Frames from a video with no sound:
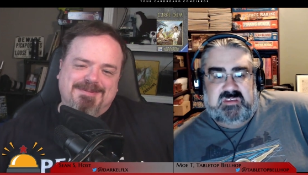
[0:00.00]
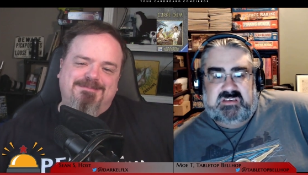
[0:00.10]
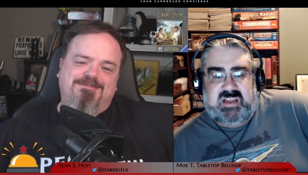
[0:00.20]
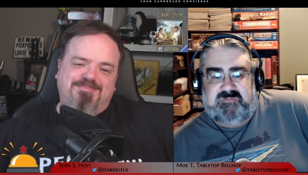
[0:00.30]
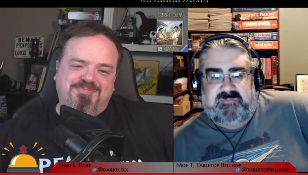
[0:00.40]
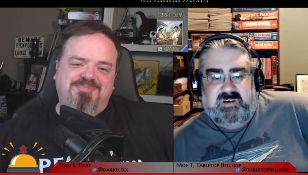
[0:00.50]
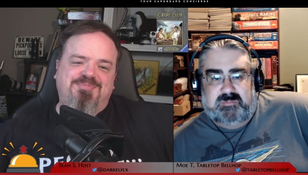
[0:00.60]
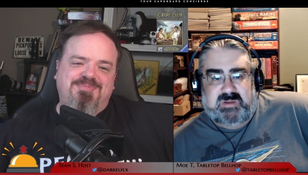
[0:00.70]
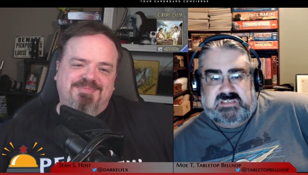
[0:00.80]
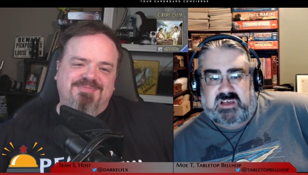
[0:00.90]
Speaker 1: Stefan
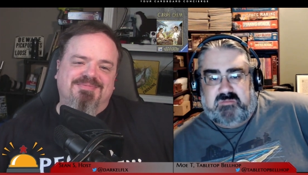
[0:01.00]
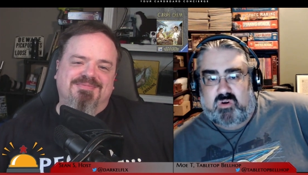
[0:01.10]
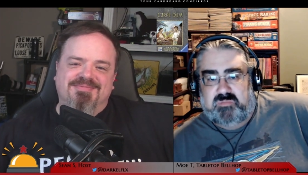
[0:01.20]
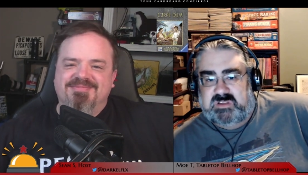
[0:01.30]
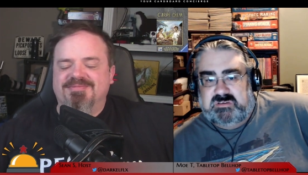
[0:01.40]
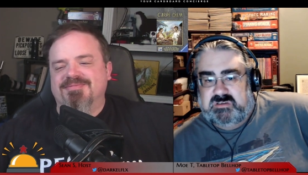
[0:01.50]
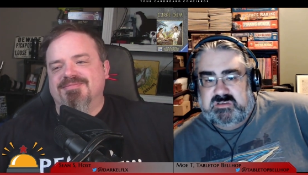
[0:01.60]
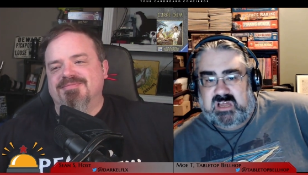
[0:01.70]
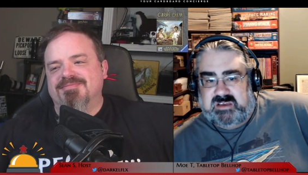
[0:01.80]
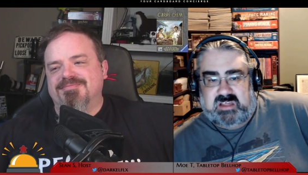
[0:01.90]
Feld must like Romans.
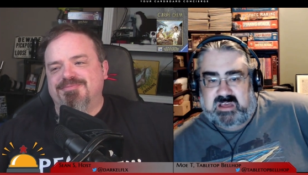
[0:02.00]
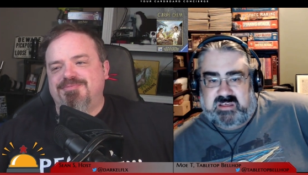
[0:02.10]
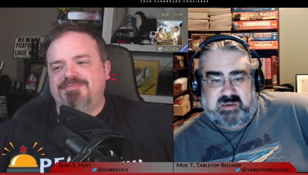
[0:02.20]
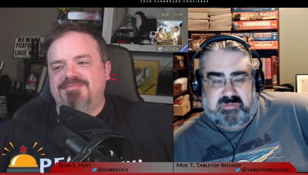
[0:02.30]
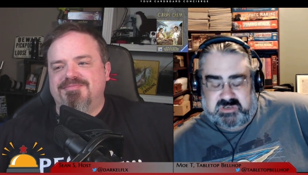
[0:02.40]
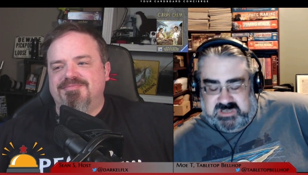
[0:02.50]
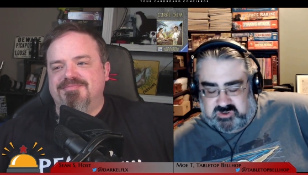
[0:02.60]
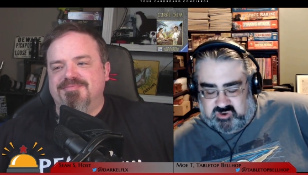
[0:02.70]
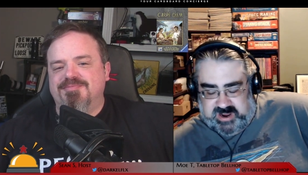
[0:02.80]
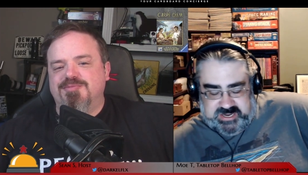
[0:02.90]
Like that, he puts out
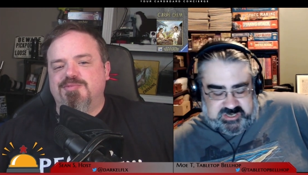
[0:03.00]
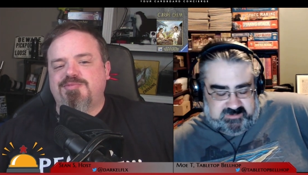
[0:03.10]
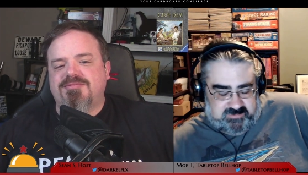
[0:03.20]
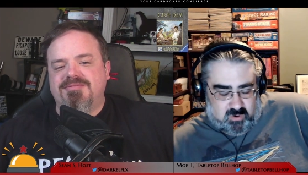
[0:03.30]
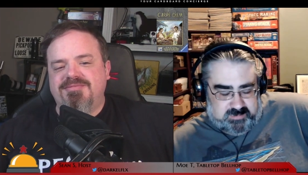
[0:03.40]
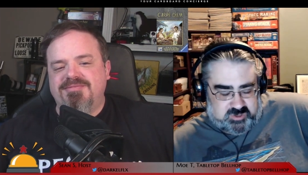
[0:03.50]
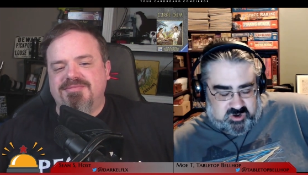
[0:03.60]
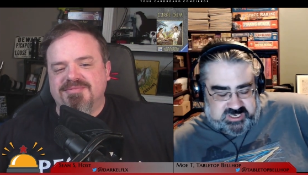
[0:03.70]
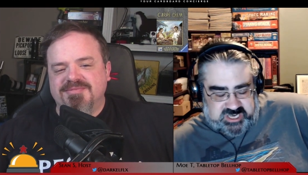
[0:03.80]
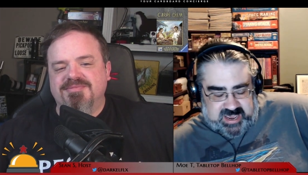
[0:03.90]
Trajan, Forum
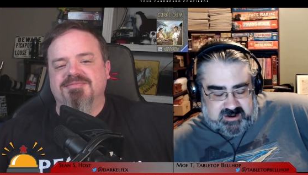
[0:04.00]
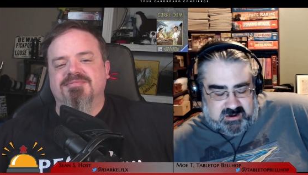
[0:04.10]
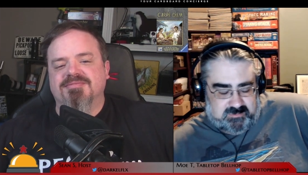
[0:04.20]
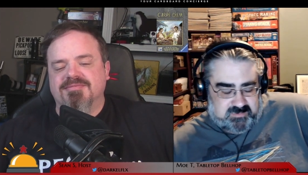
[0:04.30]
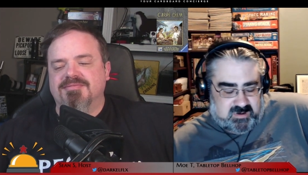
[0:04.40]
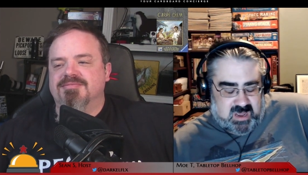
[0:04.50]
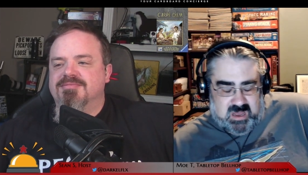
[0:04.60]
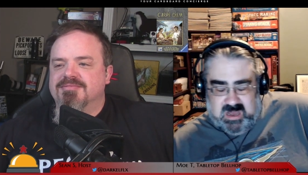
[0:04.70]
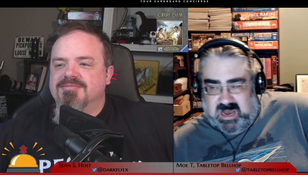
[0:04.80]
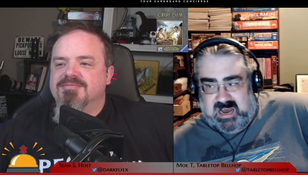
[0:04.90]
Trajanum,
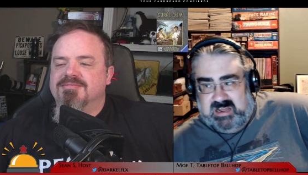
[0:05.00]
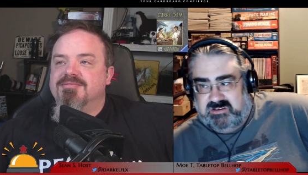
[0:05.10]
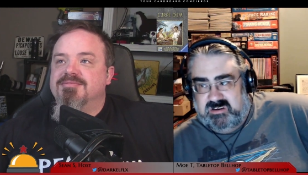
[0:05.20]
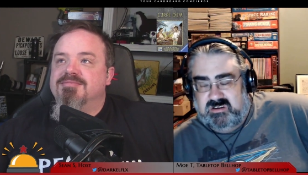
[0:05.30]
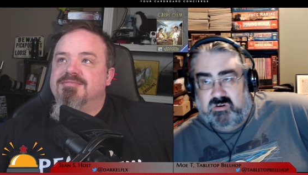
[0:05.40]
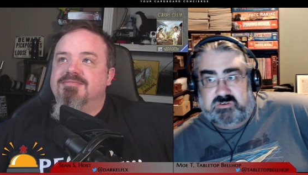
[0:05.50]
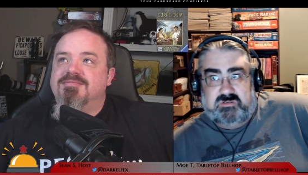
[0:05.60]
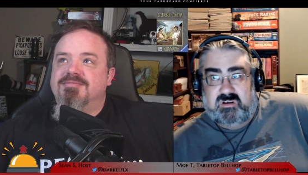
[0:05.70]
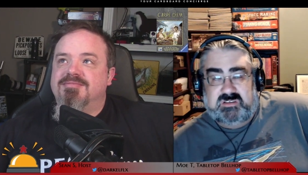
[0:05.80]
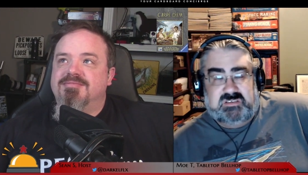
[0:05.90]

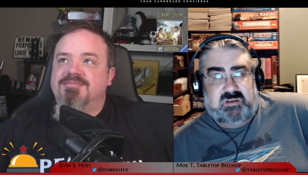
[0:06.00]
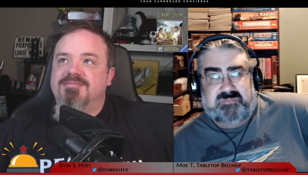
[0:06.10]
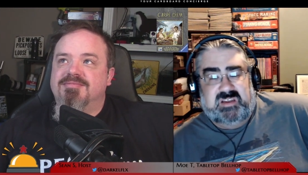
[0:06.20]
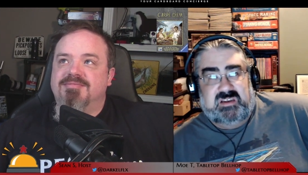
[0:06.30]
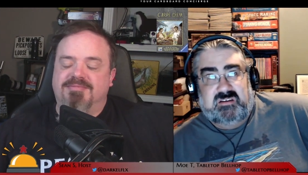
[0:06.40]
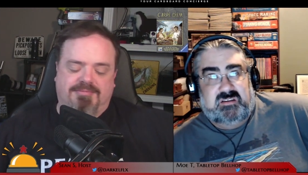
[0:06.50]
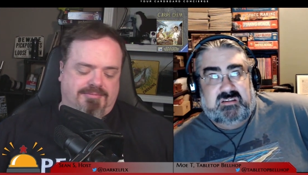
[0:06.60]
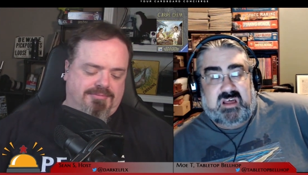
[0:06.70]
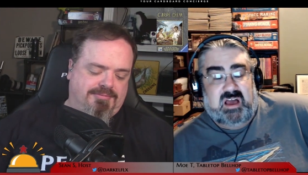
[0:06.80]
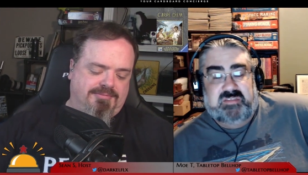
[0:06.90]
Notra something.
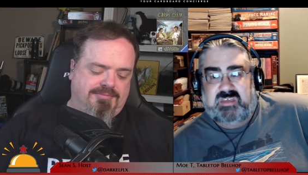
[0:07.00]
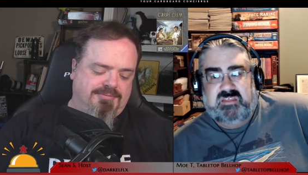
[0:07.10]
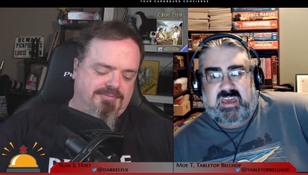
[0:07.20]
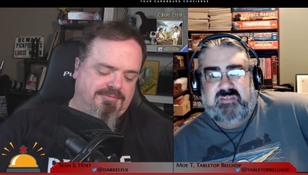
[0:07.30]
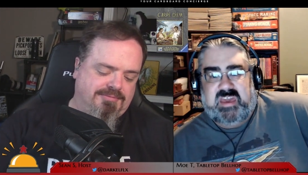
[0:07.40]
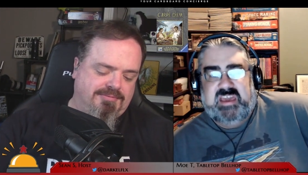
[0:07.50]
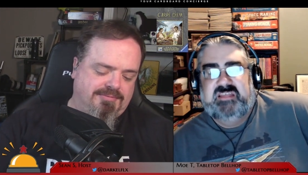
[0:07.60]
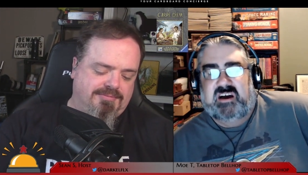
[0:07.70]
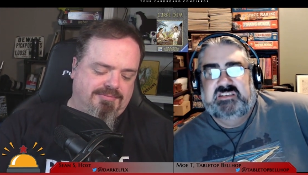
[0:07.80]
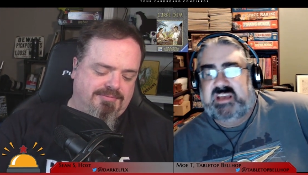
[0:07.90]
He
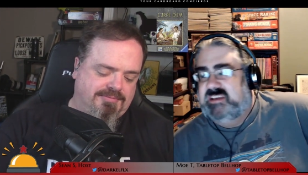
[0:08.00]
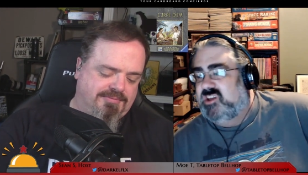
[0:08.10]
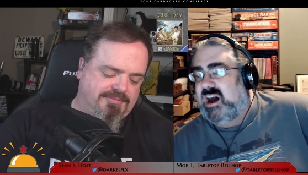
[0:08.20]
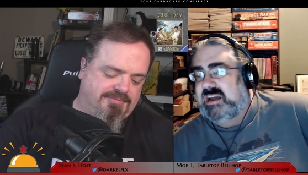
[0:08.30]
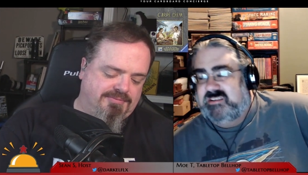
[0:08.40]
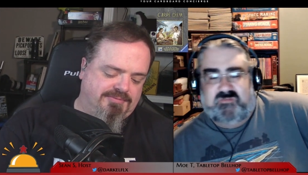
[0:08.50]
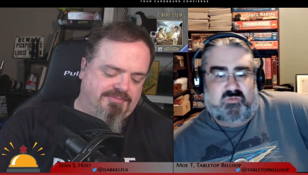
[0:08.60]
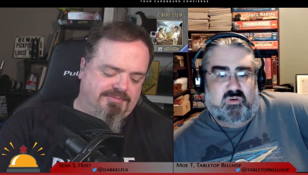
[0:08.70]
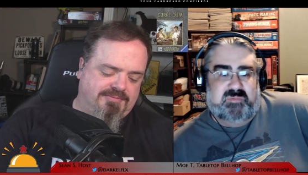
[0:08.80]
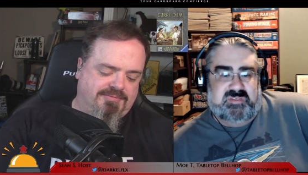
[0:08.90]
does a lot of
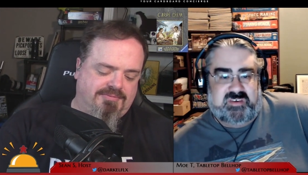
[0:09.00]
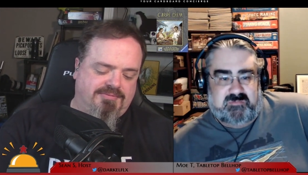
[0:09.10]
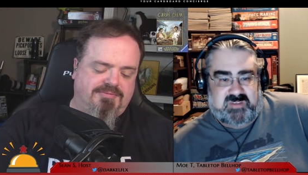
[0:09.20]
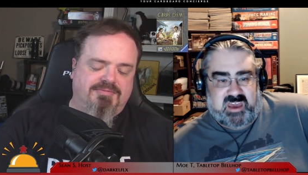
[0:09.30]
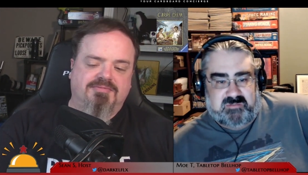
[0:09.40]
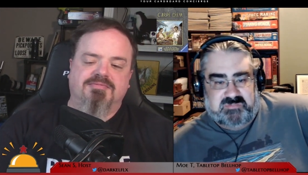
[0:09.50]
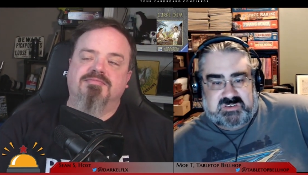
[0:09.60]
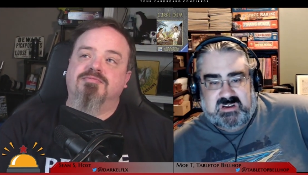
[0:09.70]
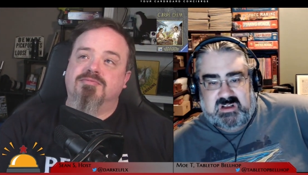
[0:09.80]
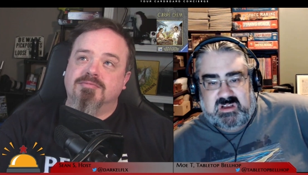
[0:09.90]
Roman themed games.
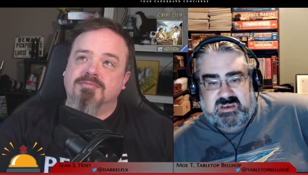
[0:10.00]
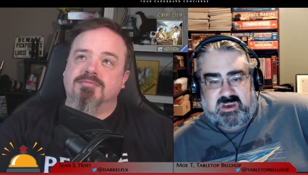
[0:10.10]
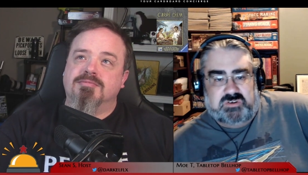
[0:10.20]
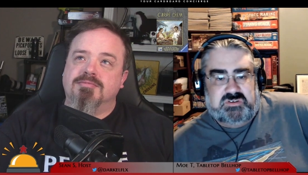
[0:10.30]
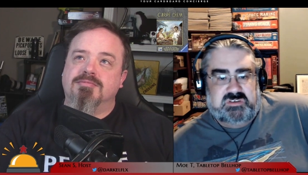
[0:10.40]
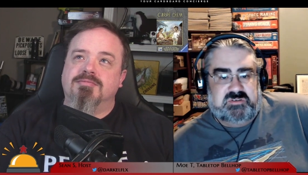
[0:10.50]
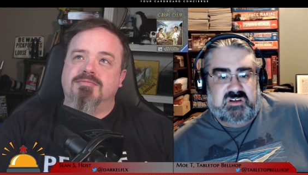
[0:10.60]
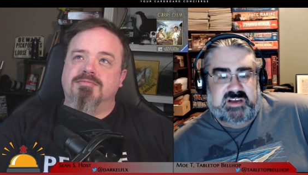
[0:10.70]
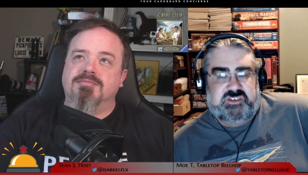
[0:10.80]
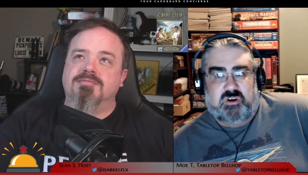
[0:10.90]
He also seems to
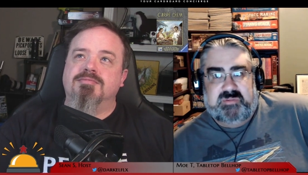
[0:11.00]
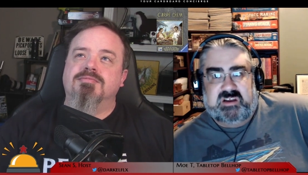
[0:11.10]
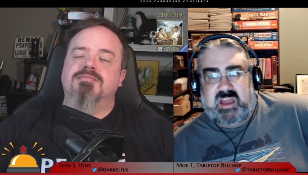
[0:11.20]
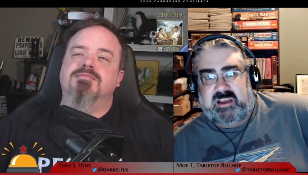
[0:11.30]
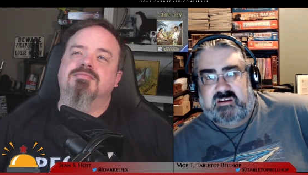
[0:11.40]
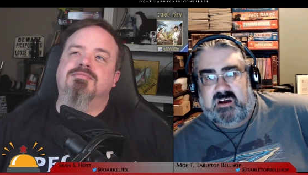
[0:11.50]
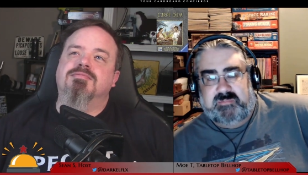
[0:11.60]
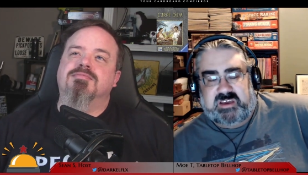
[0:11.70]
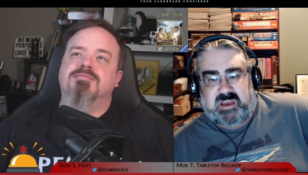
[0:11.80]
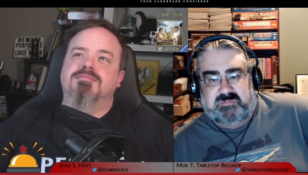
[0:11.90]
like German
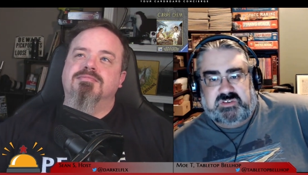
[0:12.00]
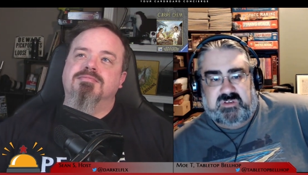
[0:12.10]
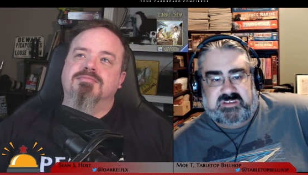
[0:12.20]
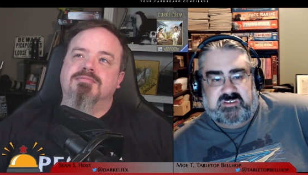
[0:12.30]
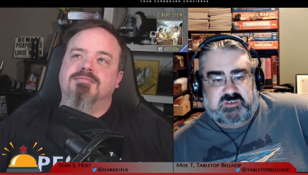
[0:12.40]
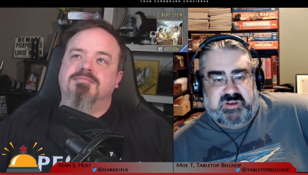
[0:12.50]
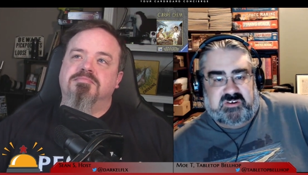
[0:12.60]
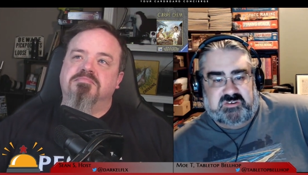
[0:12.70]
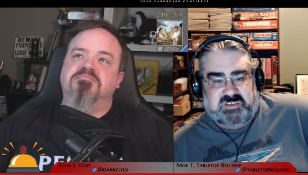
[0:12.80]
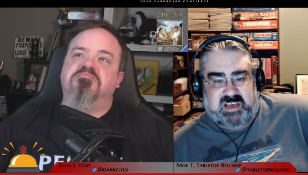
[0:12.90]
economic games, so like the
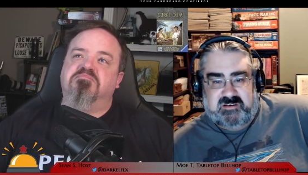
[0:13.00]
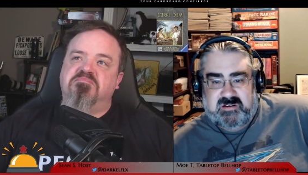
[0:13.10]
Spiekerstat.